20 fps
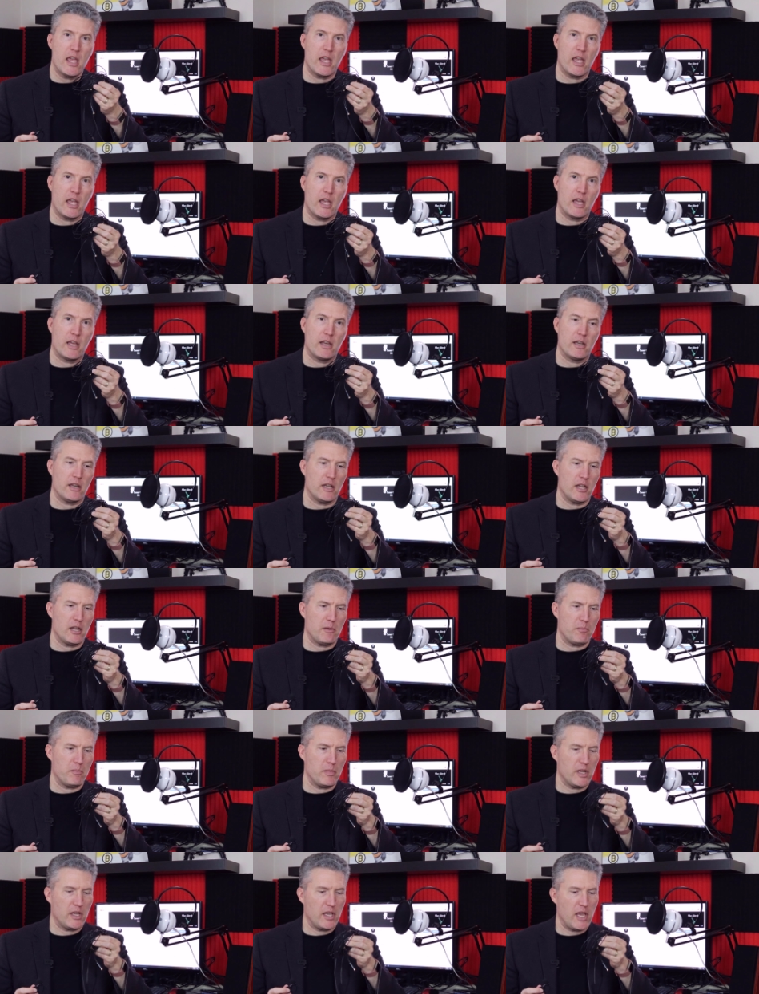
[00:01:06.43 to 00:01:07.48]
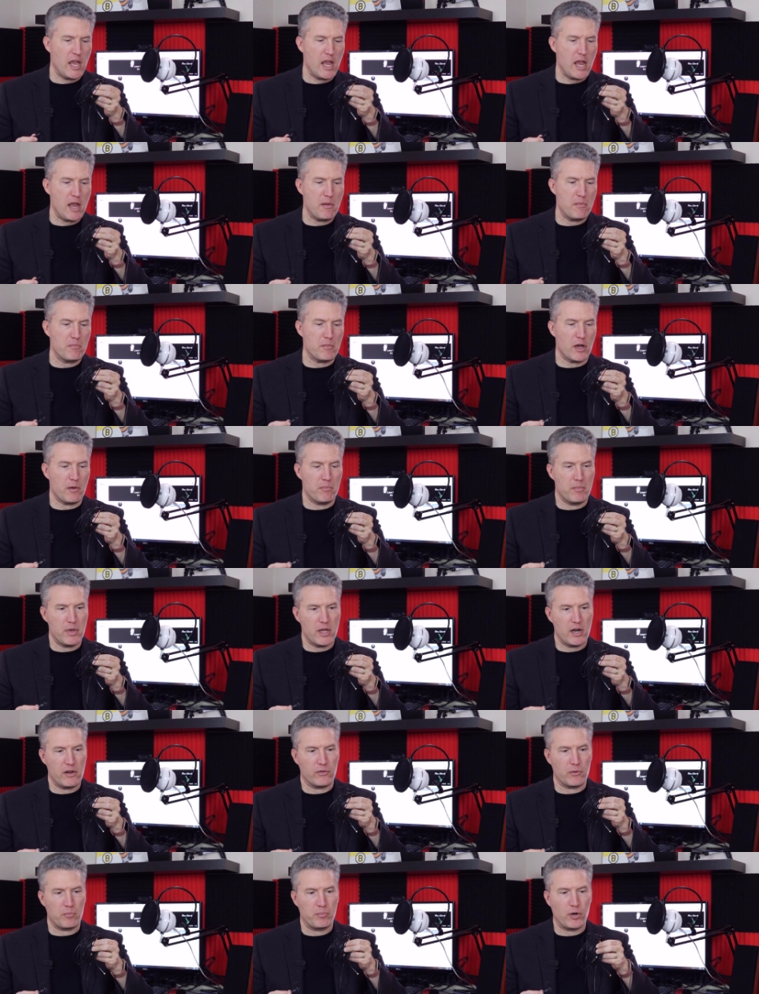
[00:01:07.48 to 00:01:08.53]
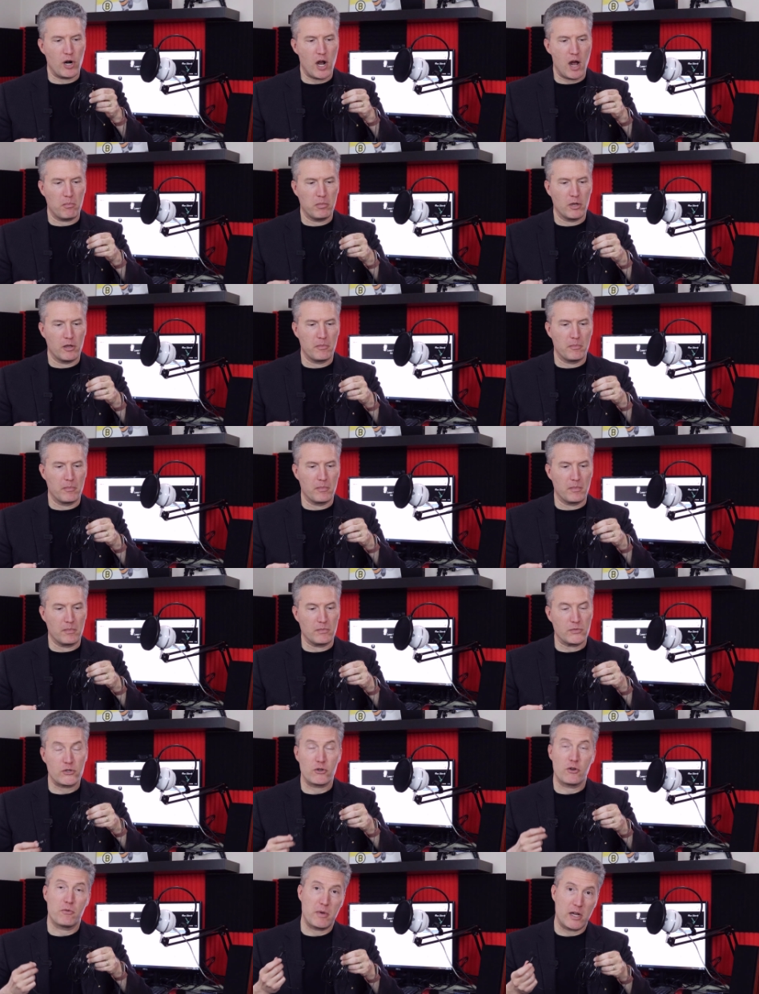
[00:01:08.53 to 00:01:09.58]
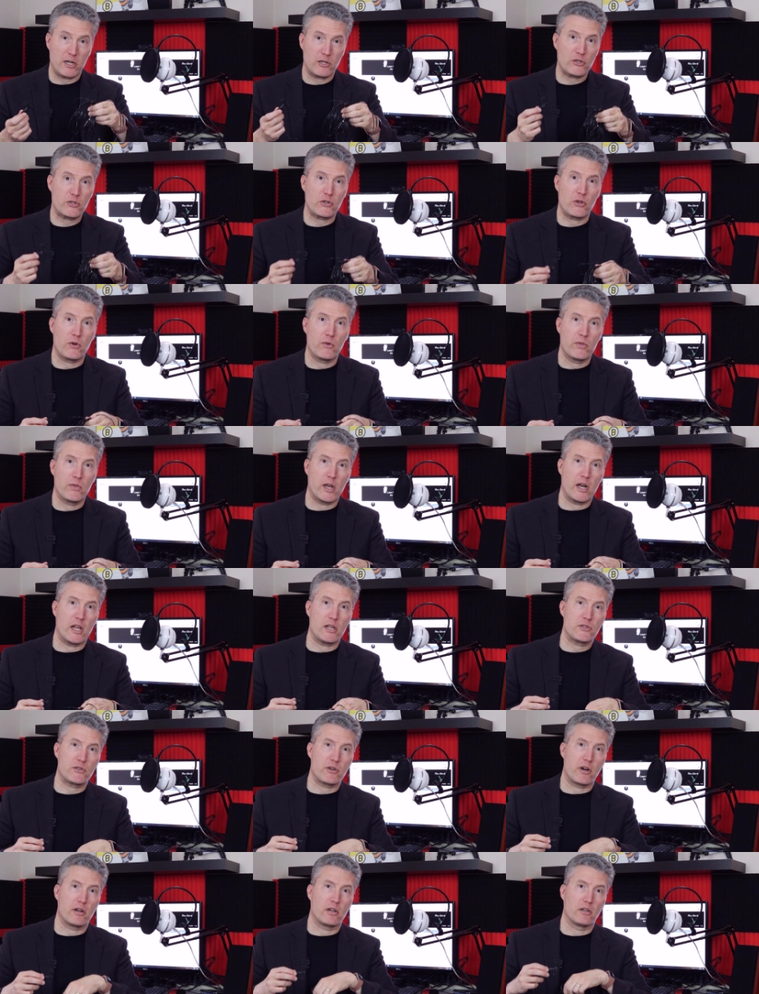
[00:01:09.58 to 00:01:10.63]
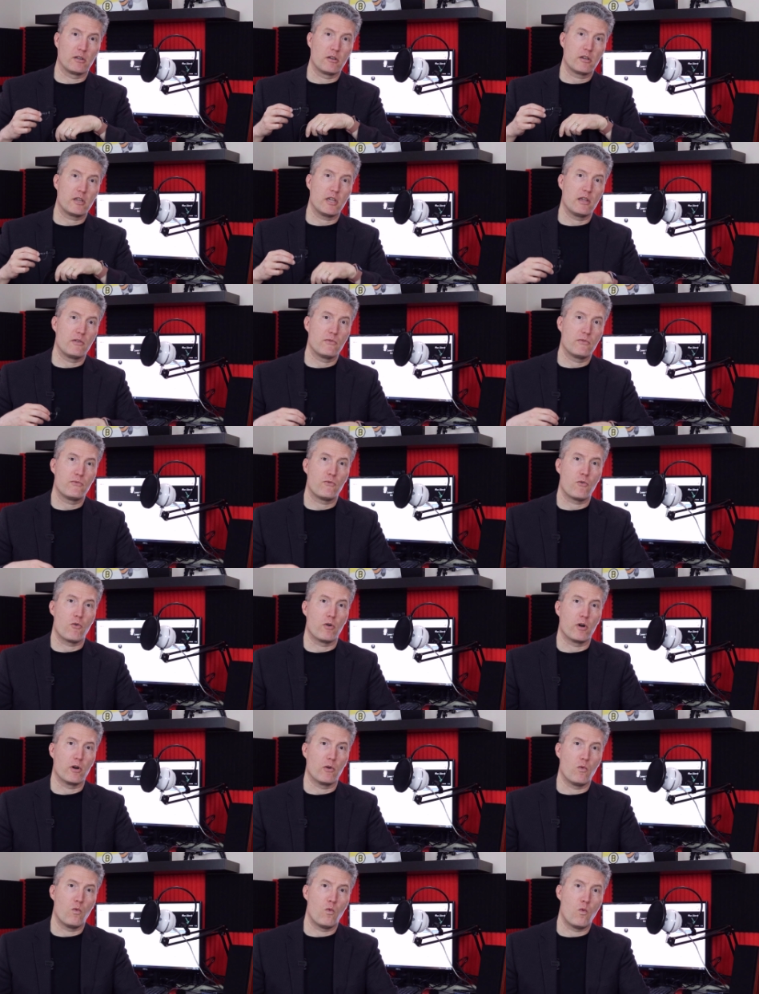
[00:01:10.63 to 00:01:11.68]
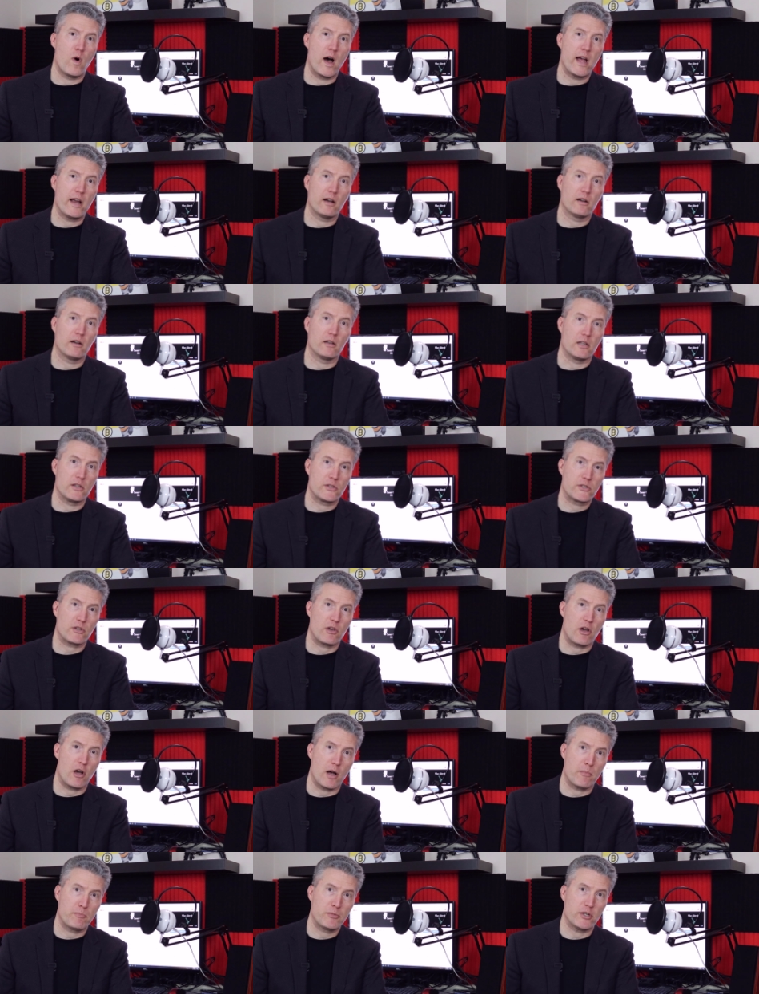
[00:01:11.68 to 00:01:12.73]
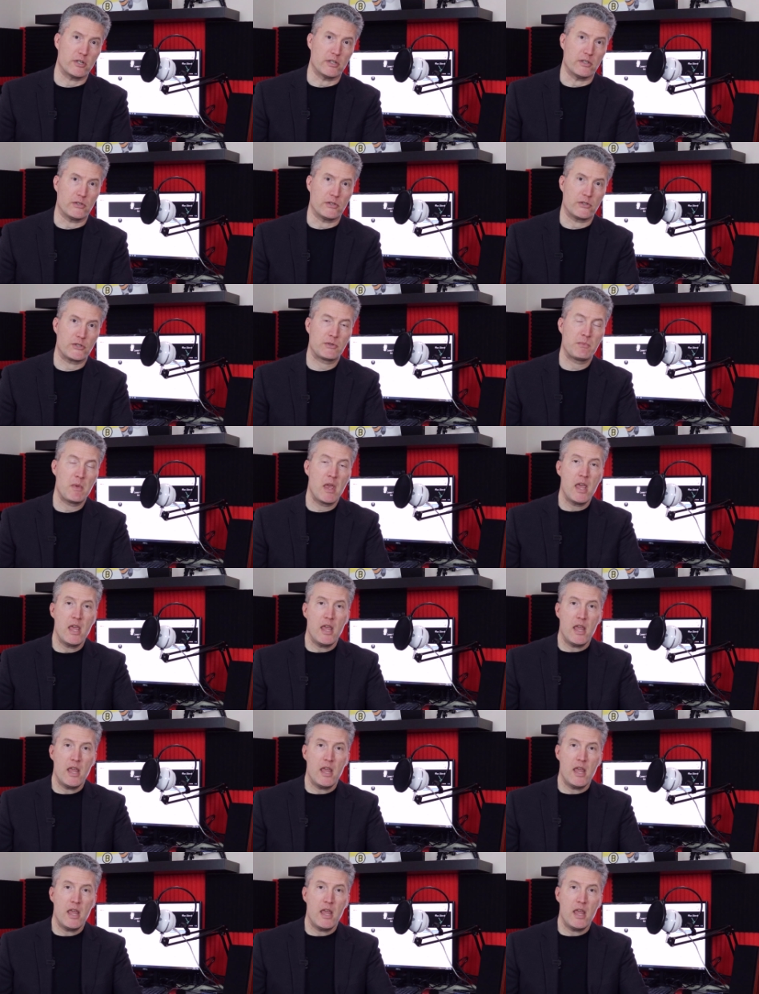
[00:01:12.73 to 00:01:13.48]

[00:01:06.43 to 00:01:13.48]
And it became a bit of a problem, so much so that I started looking for wireless options.